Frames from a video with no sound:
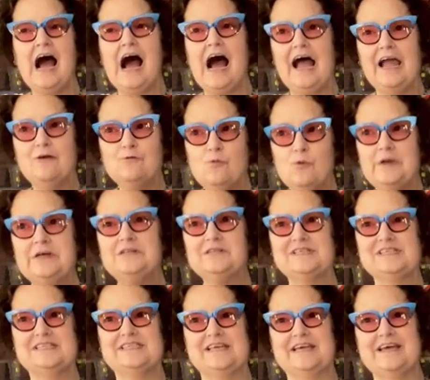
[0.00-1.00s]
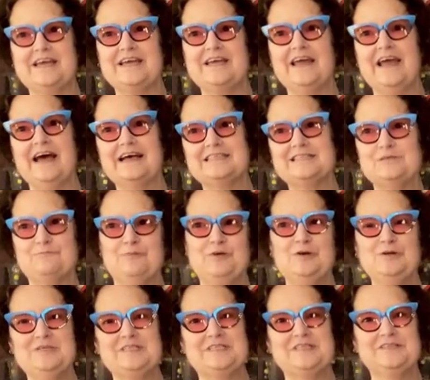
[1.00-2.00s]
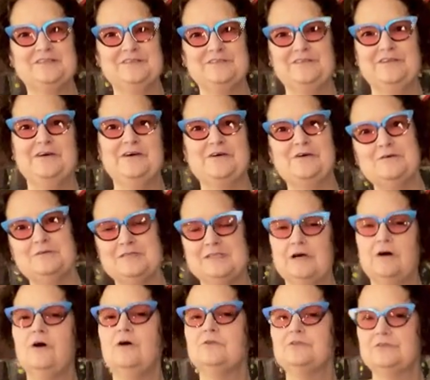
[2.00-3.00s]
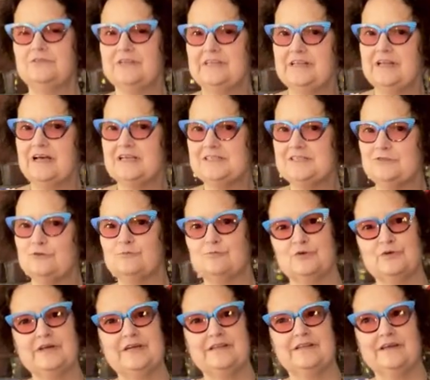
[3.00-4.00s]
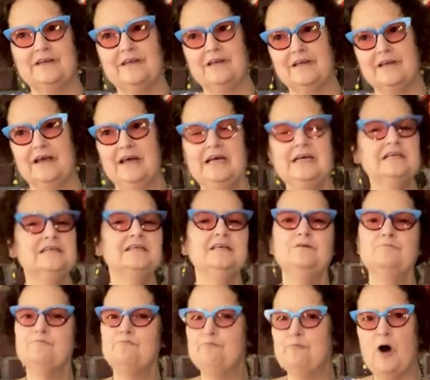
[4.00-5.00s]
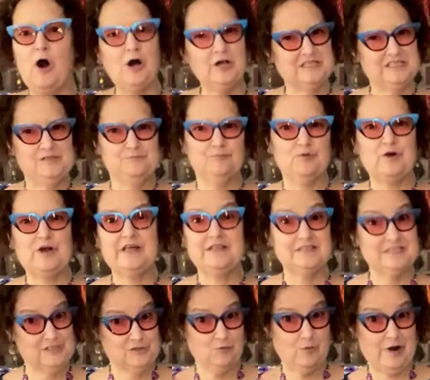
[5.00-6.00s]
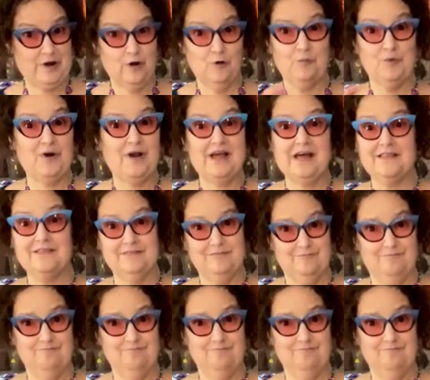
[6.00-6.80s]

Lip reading: I will say, as a person who knows alternate nostril breathing, box breath, square breath,